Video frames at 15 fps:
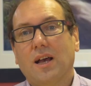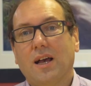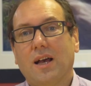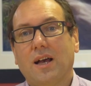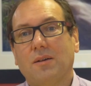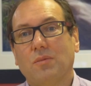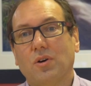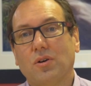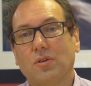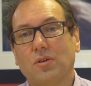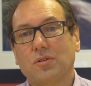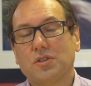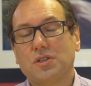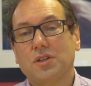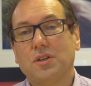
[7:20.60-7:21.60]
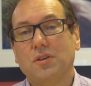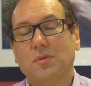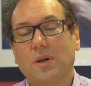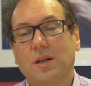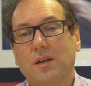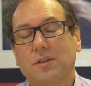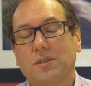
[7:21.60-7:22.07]
or
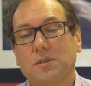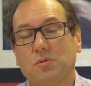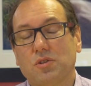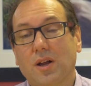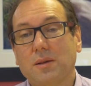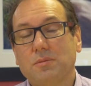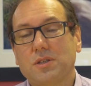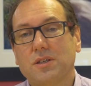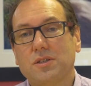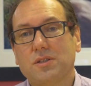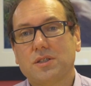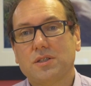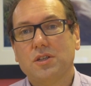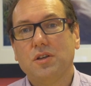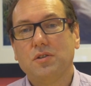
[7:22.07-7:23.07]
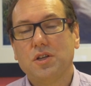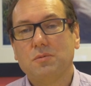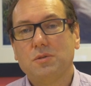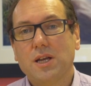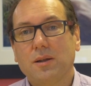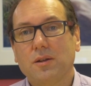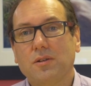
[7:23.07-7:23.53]
to subscribe to this
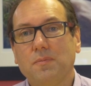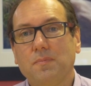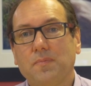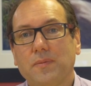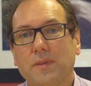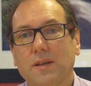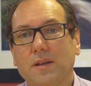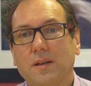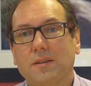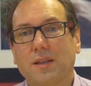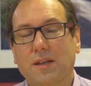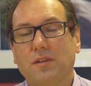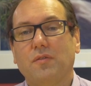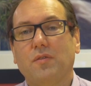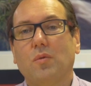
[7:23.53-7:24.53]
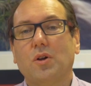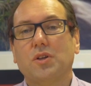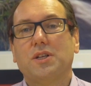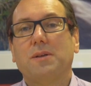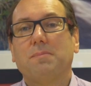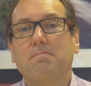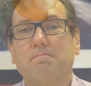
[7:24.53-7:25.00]
YouTube channel. Thank you for
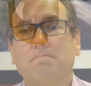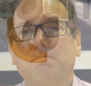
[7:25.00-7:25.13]
watching.